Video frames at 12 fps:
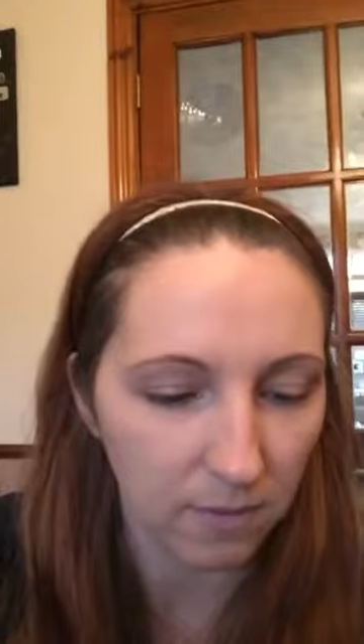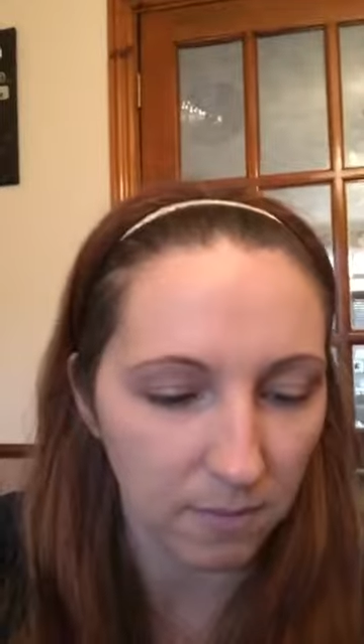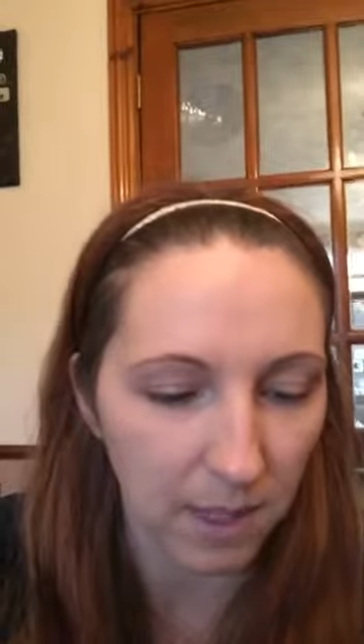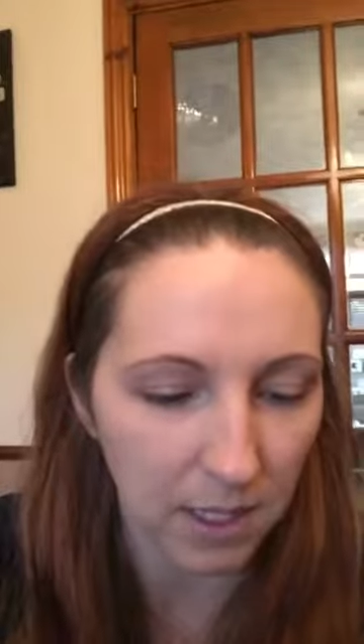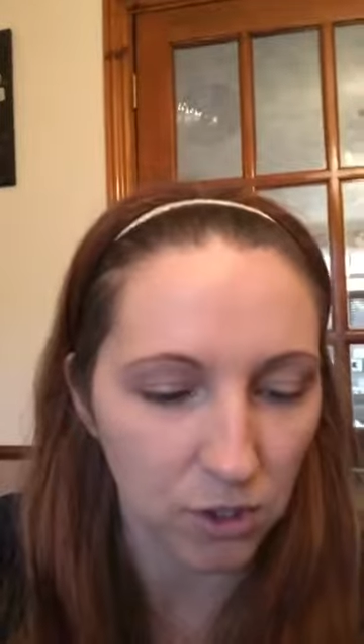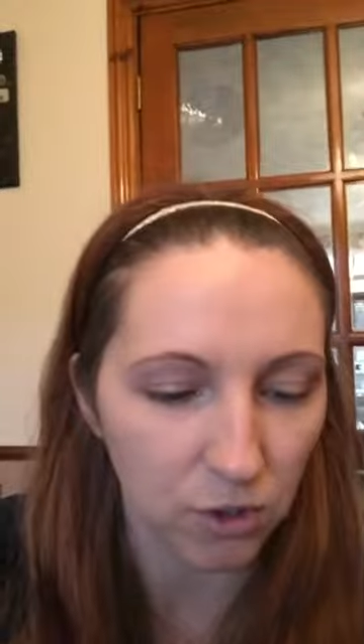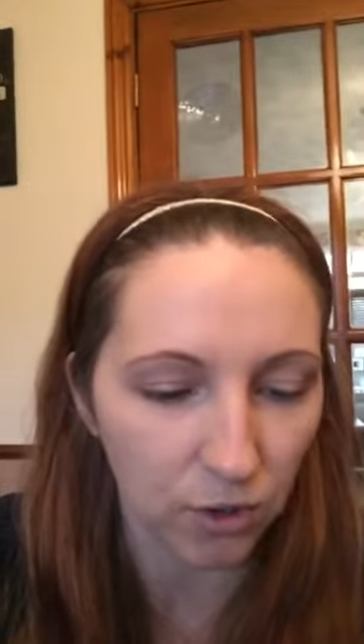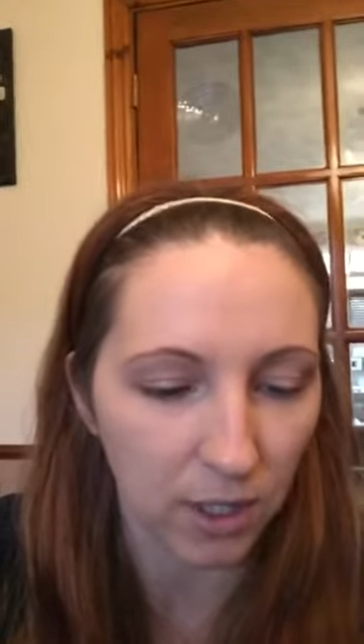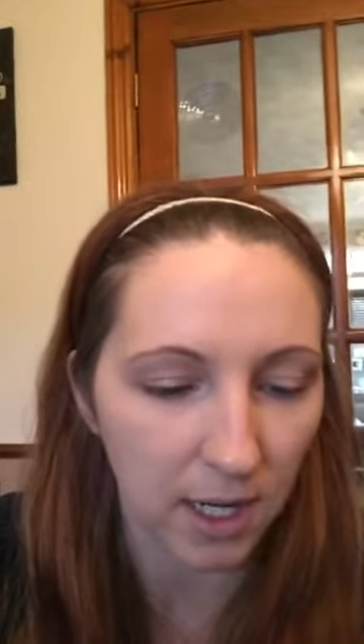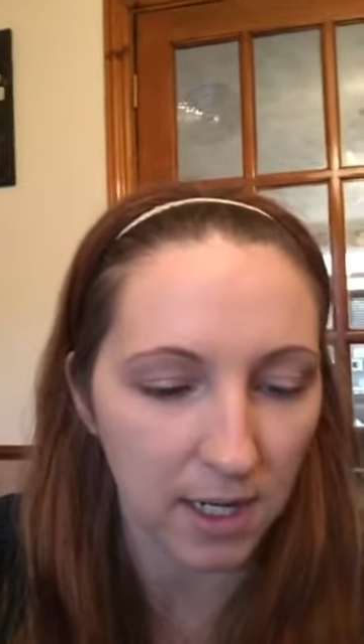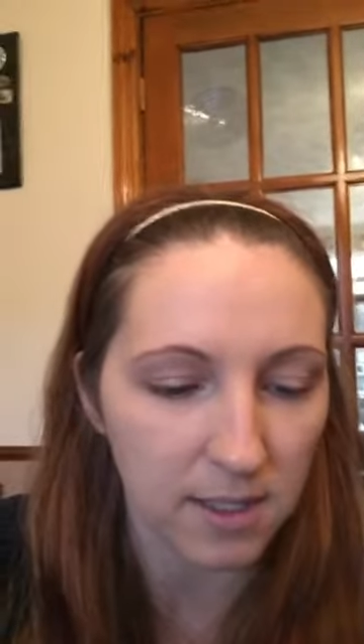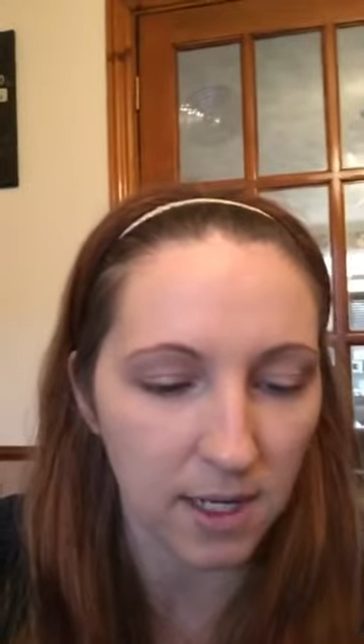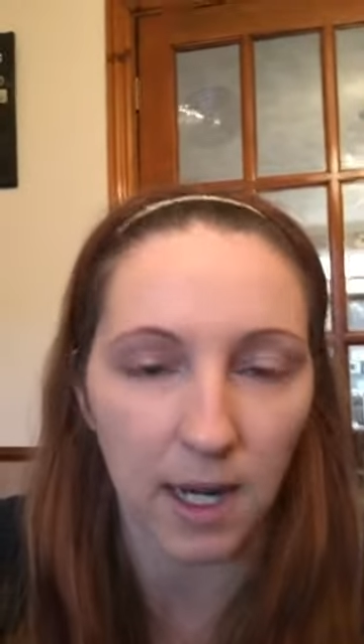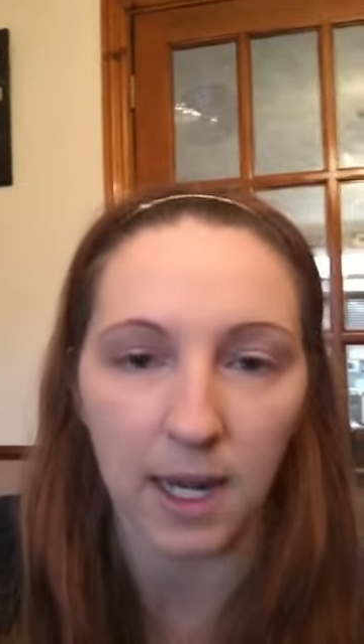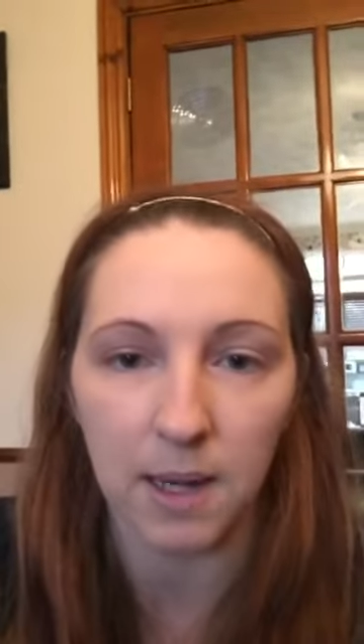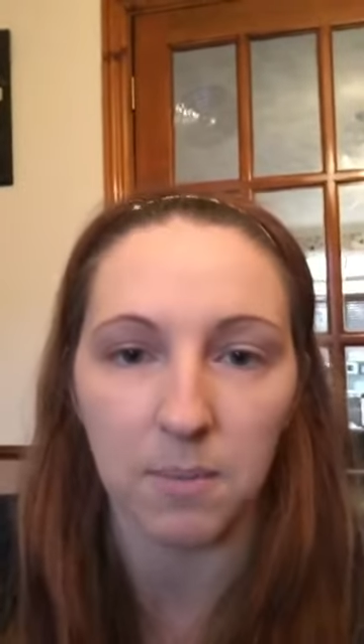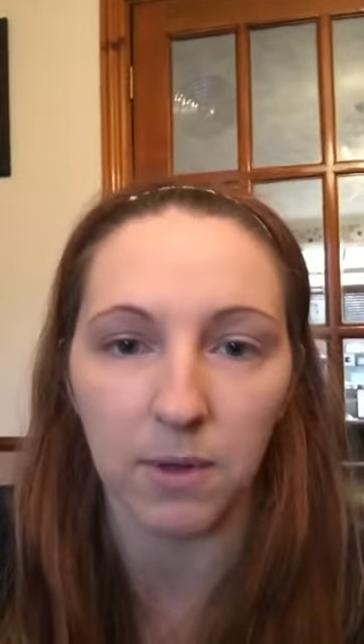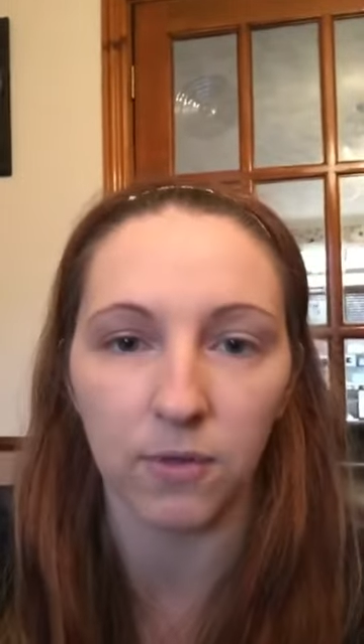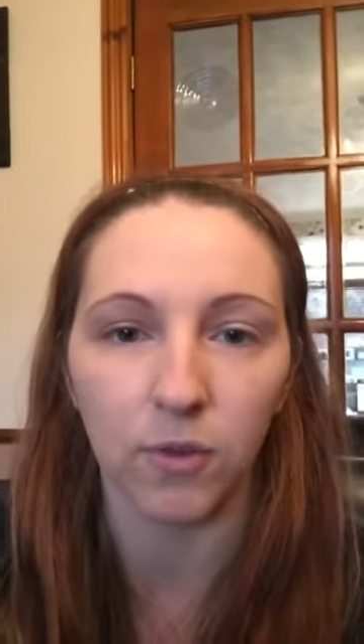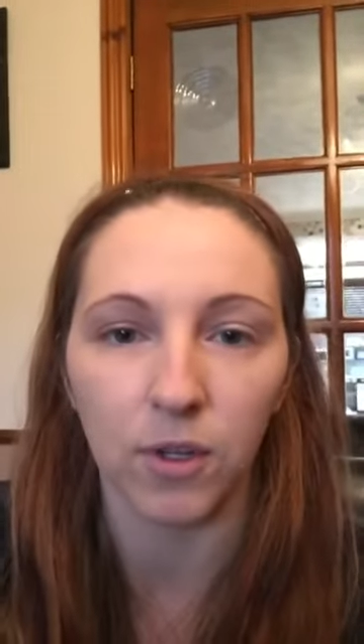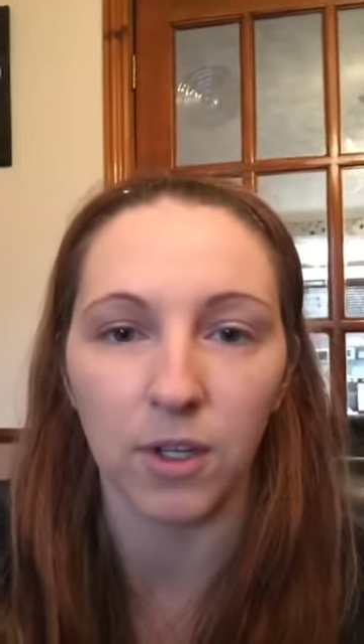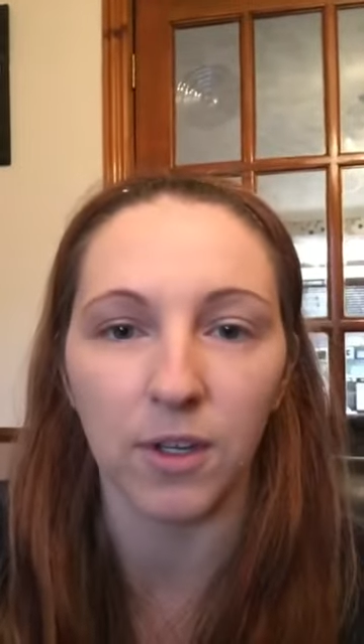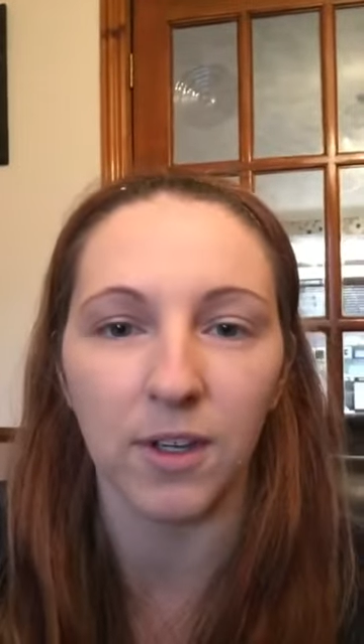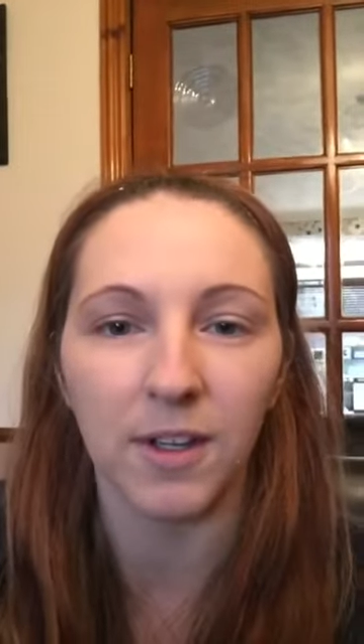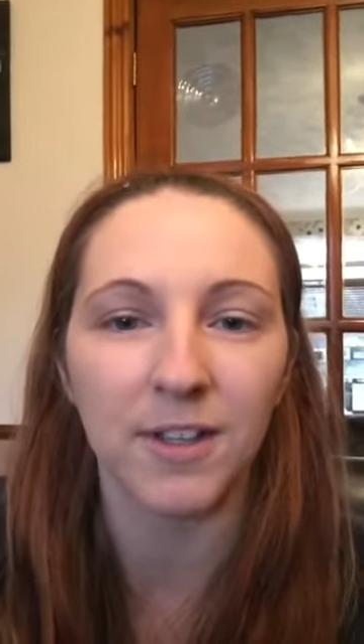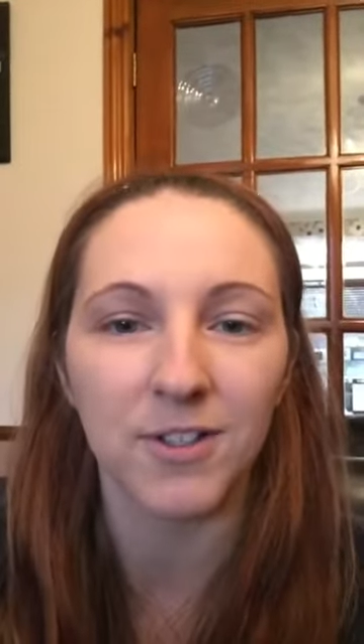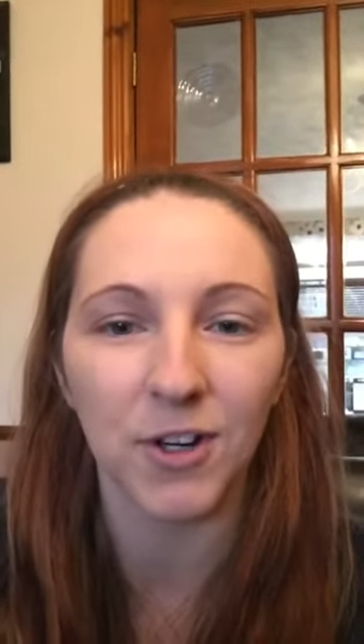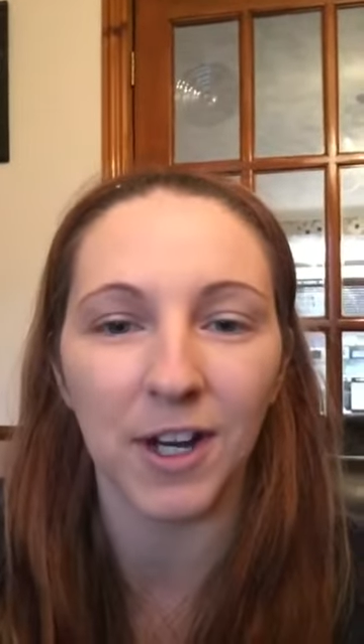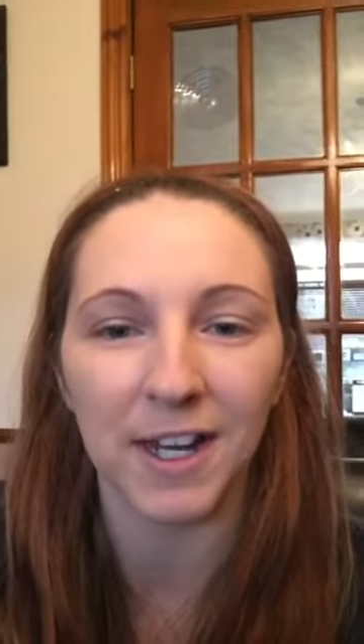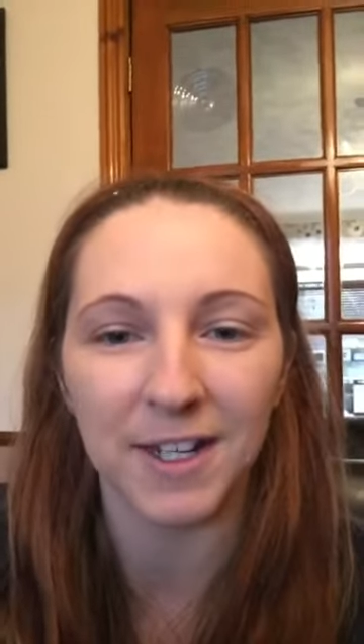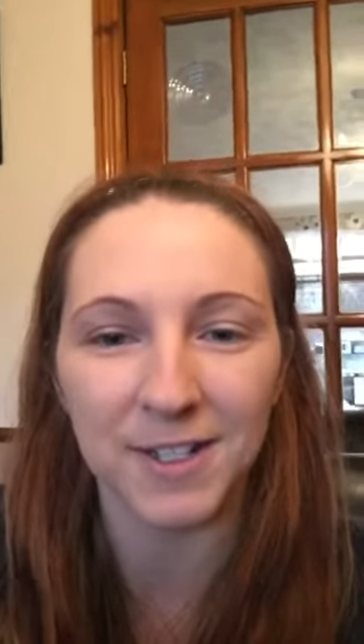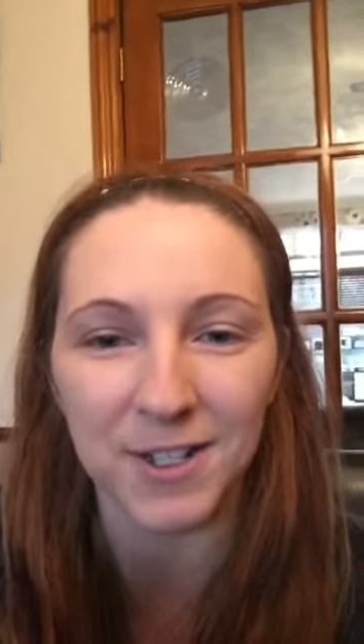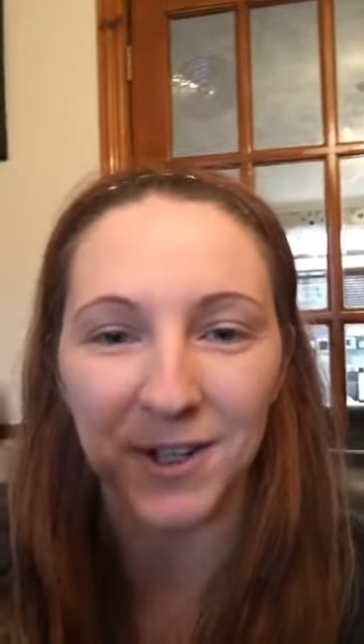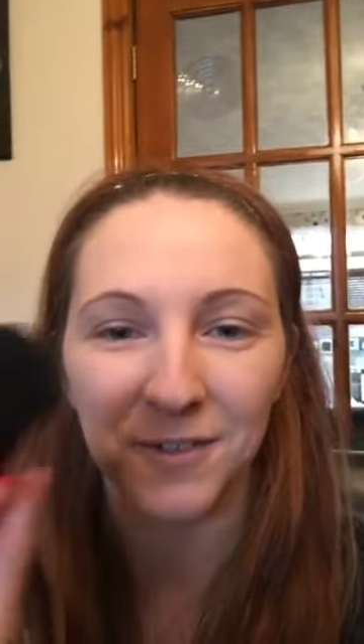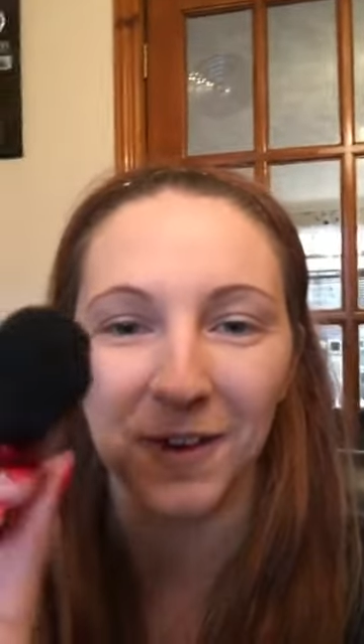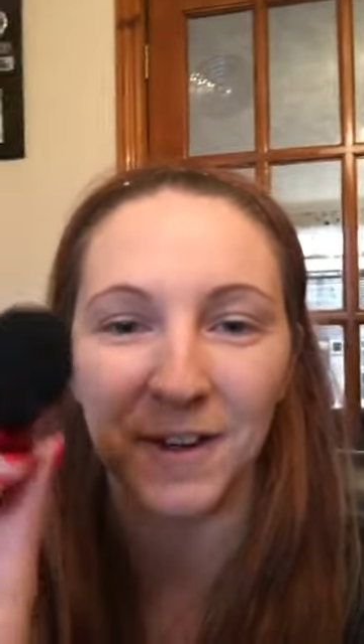make sure that it's clean before you try and do